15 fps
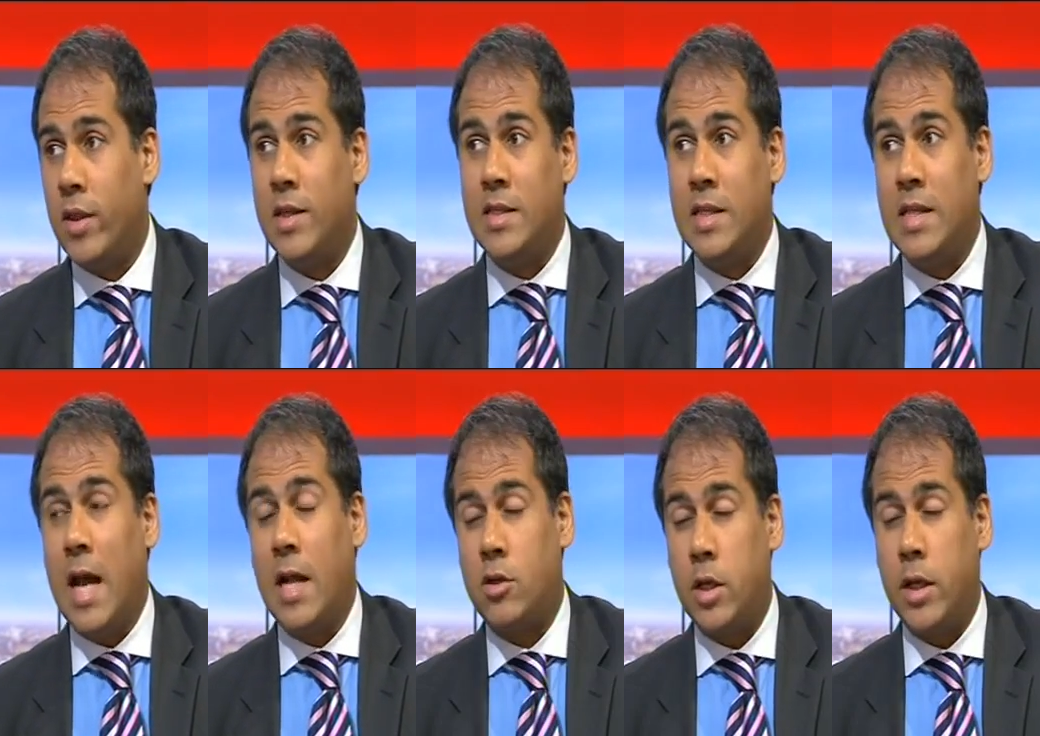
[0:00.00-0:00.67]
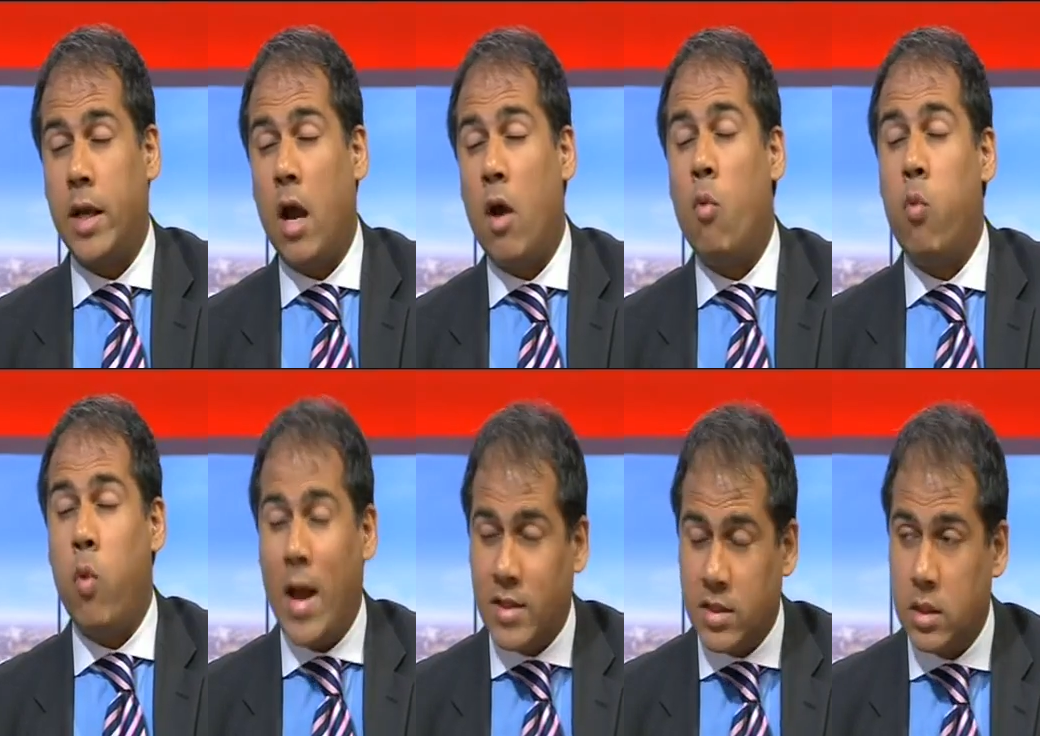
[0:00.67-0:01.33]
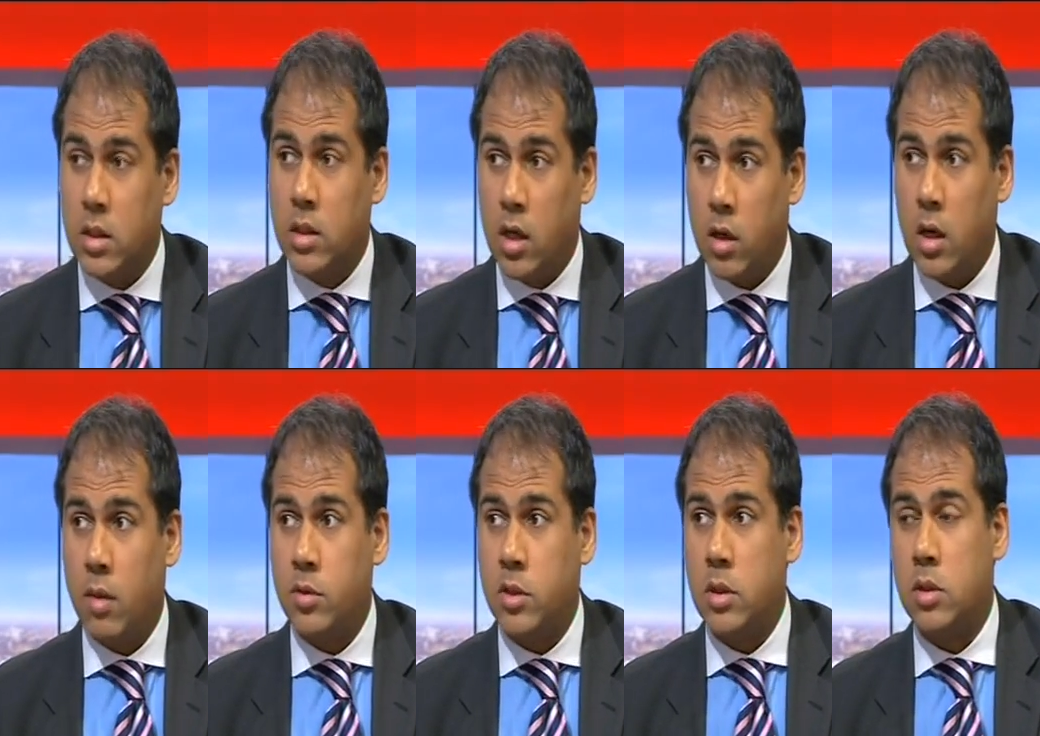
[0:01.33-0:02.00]
This is actually a Western
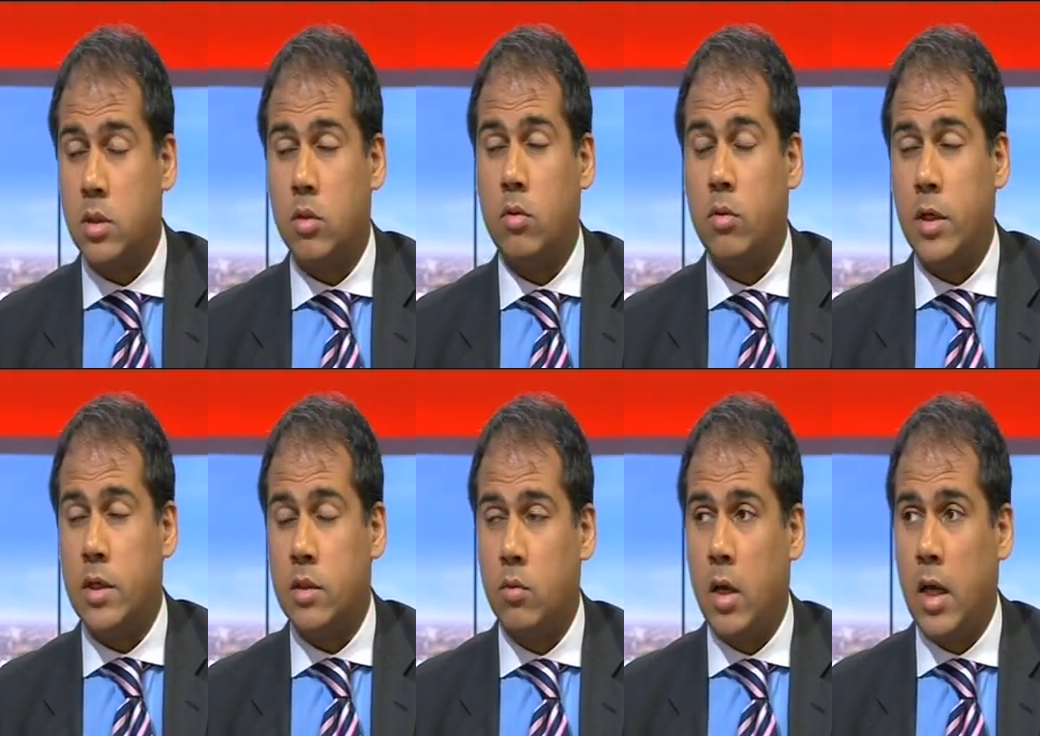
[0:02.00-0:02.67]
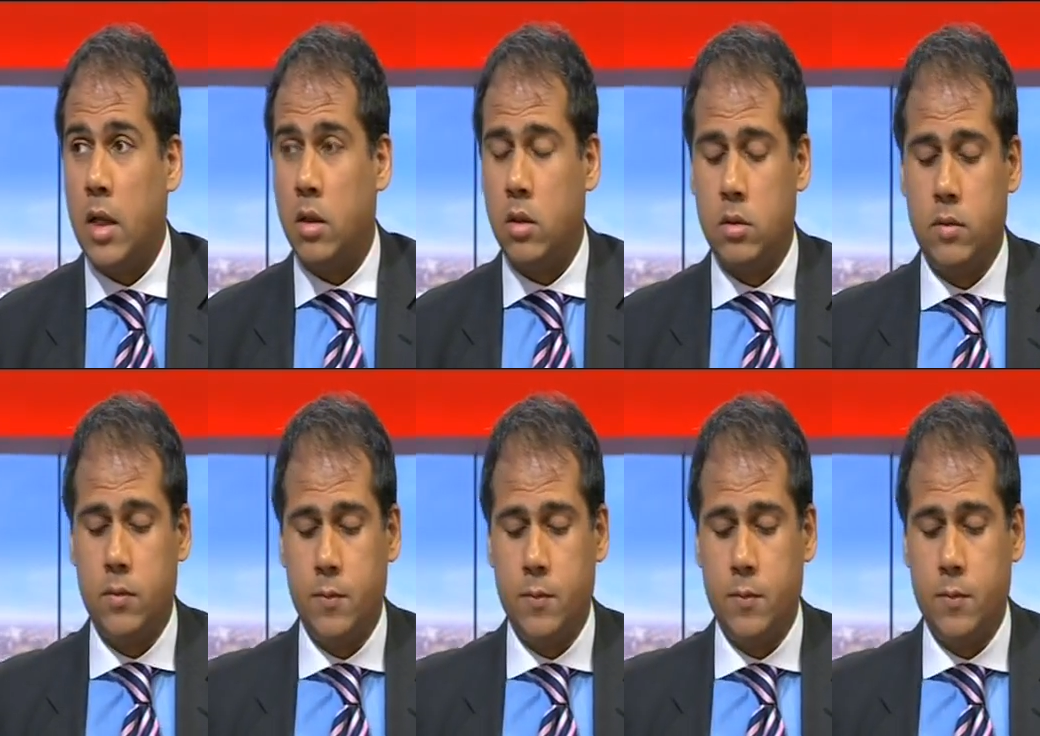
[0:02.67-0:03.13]
corruption story as well.